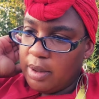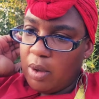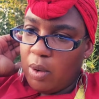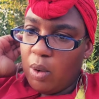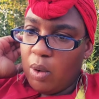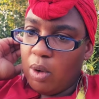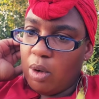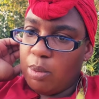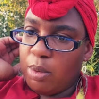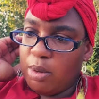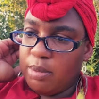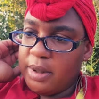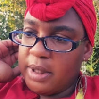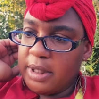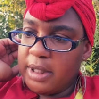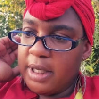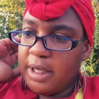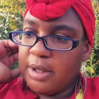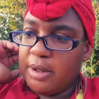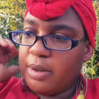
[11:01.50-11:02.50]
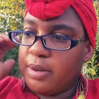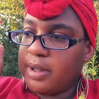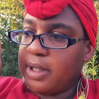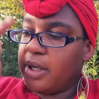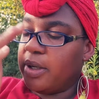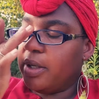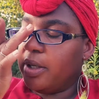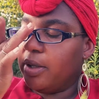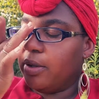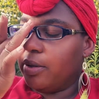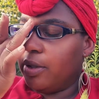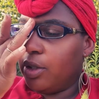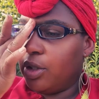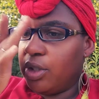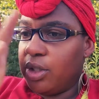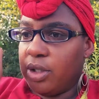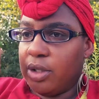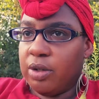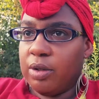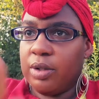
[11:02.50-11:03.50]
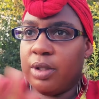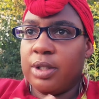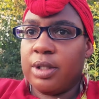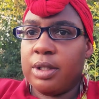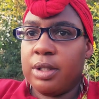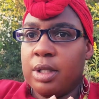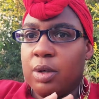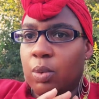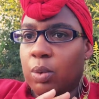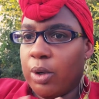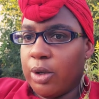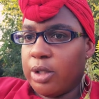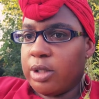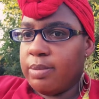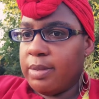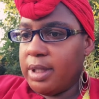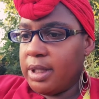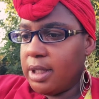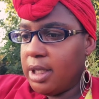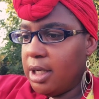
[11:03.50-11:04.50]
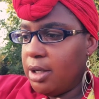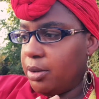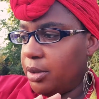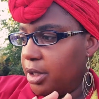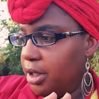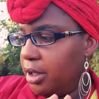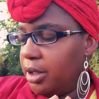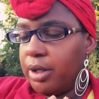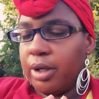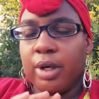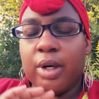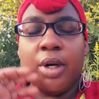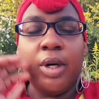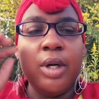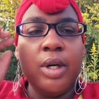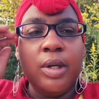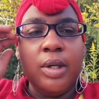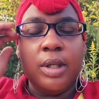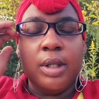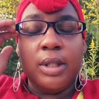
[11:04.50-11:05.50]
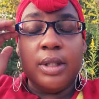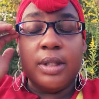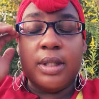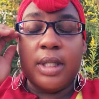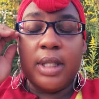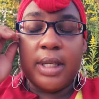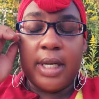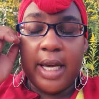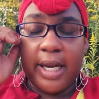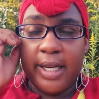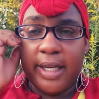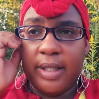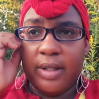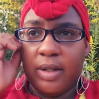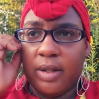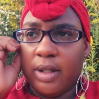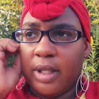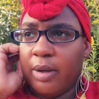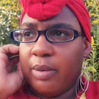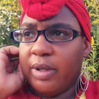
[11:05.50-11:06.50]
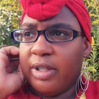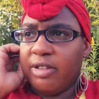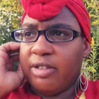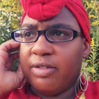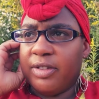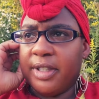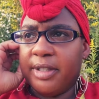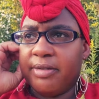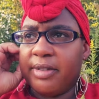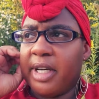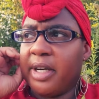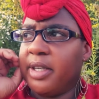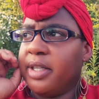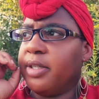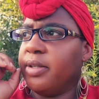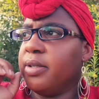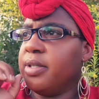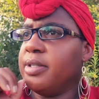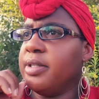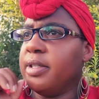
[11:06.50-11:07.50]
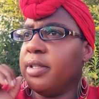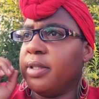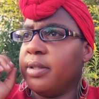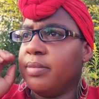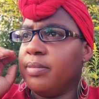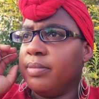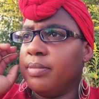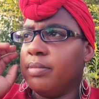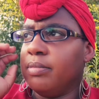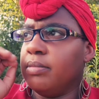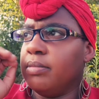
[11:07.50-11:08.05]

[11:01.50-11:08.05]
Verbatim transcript: horrible mosquitoes out here this year. is the worst mosquito year to date that we've lived out here in the